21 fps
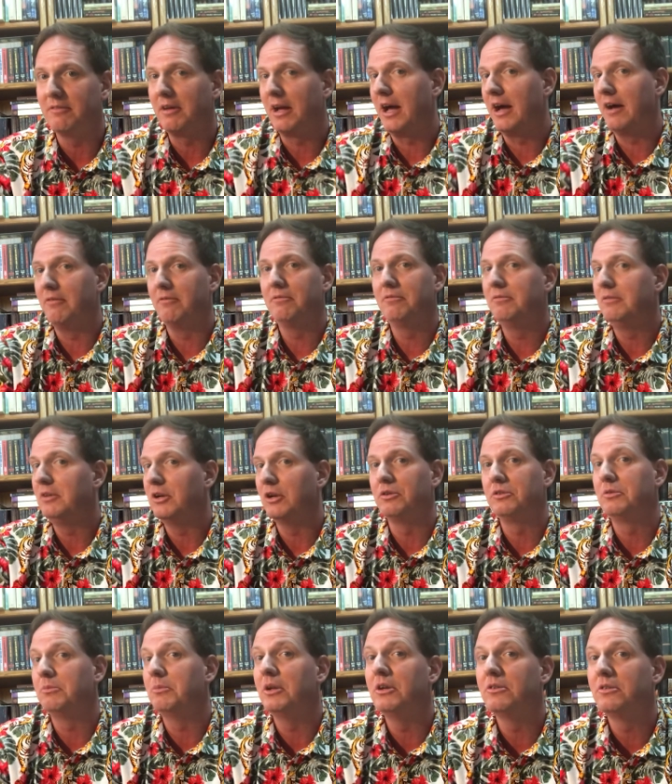have you know
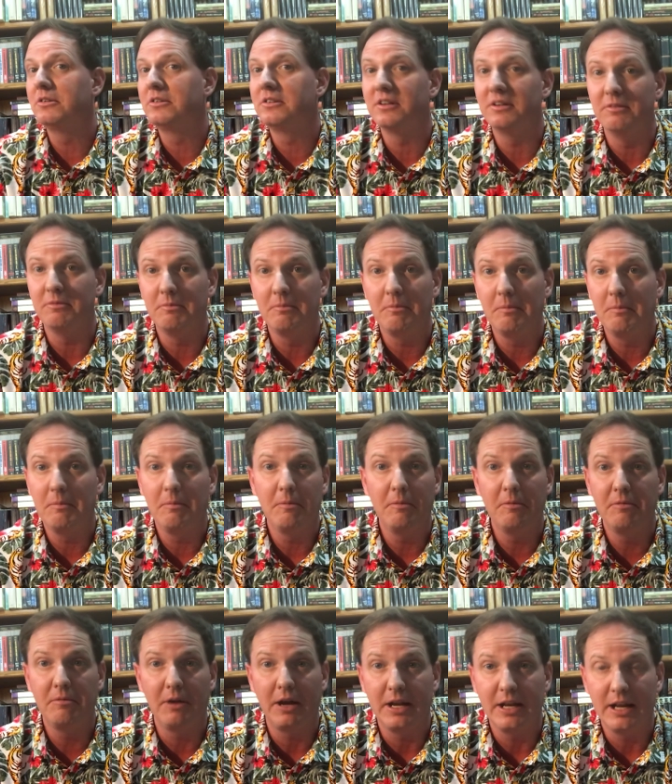some interest in
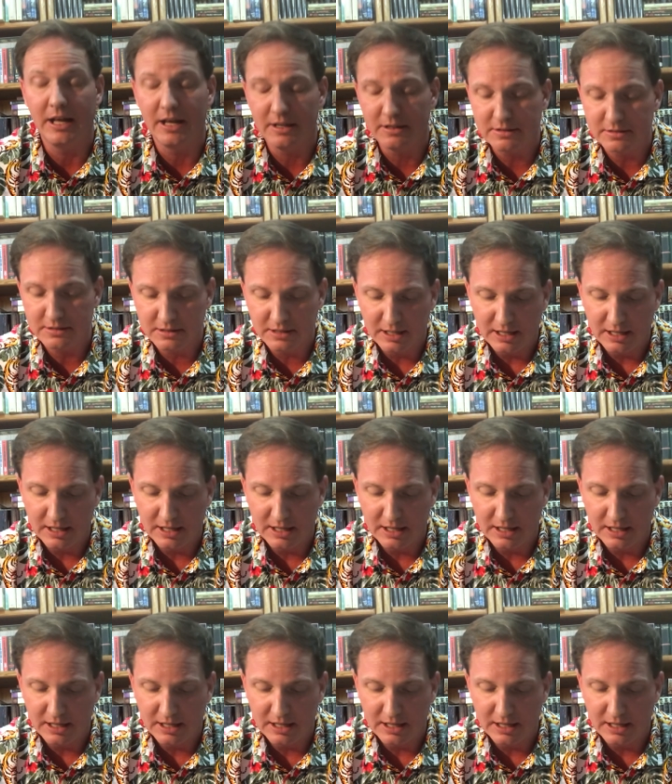finance.